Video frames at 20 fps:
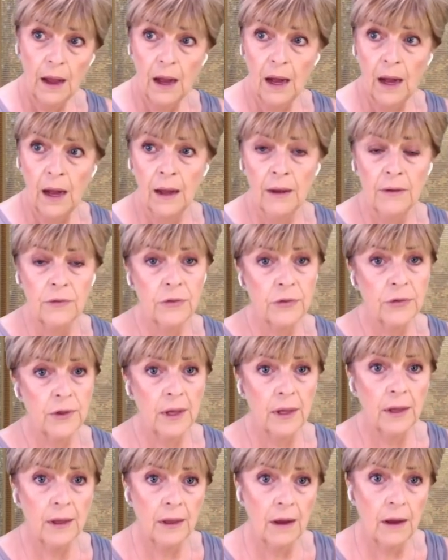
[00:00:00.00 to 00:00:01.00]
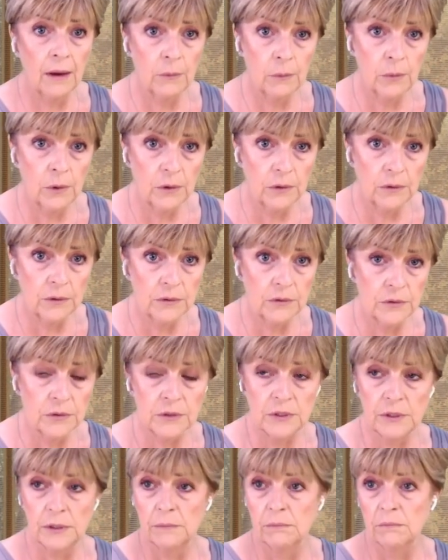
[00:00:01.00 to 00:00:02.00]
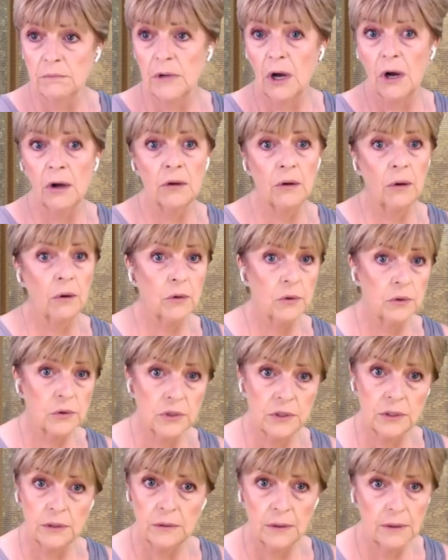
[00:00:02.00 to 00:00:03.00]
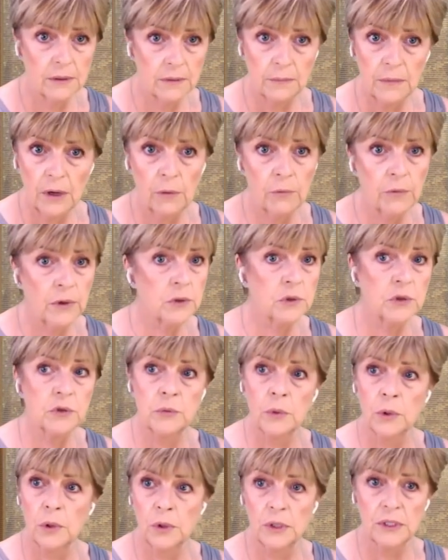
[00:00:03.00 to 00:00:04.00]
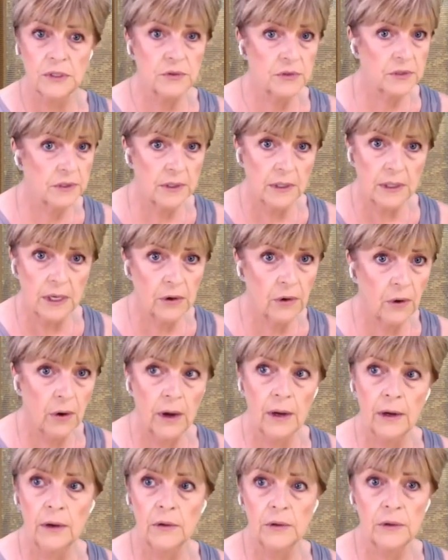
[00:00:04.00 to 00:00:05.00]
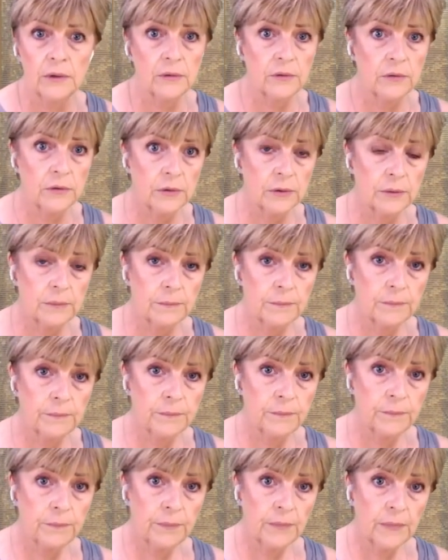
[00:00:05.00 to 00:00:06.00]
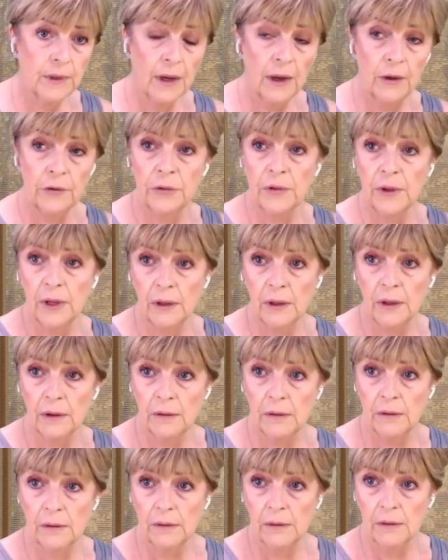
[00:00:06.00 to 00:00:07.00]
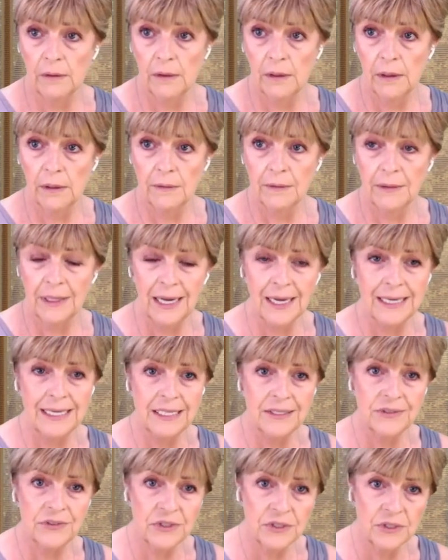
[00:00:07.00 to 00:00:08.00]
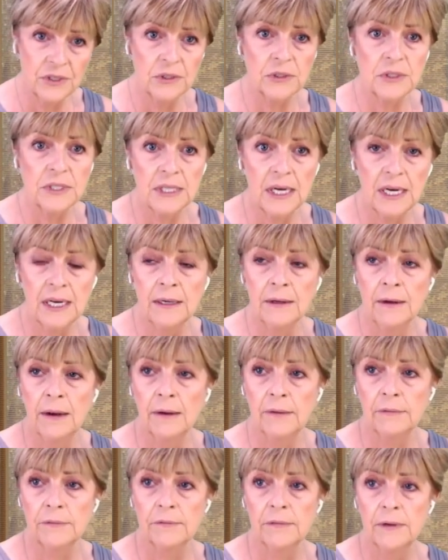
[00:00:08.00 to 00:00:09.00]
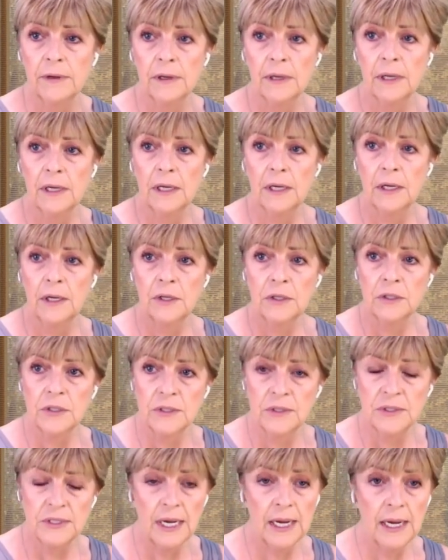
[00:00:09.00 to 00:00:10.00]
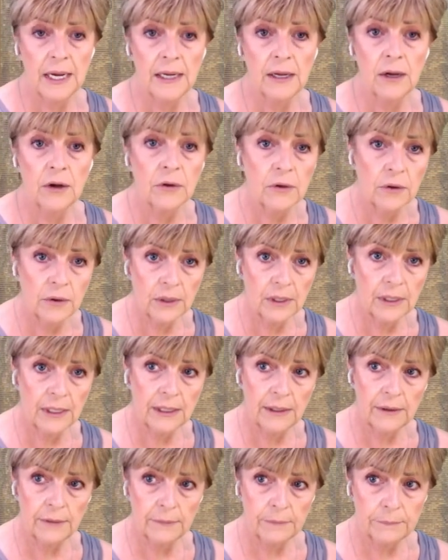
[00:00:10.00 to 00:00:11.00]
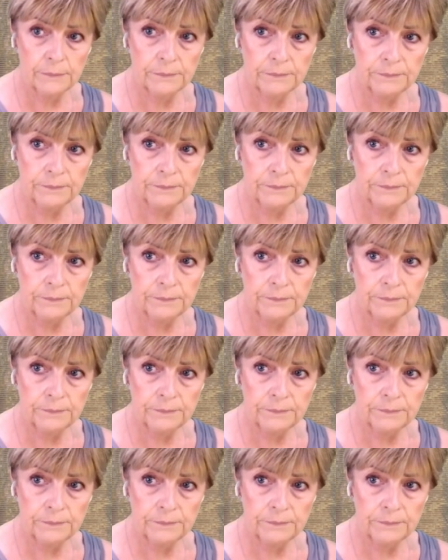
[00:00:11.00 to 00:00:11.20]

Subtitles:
I think I want a yacht, a Rolls Royce, an island. I think that is not enough to say you're going to get it,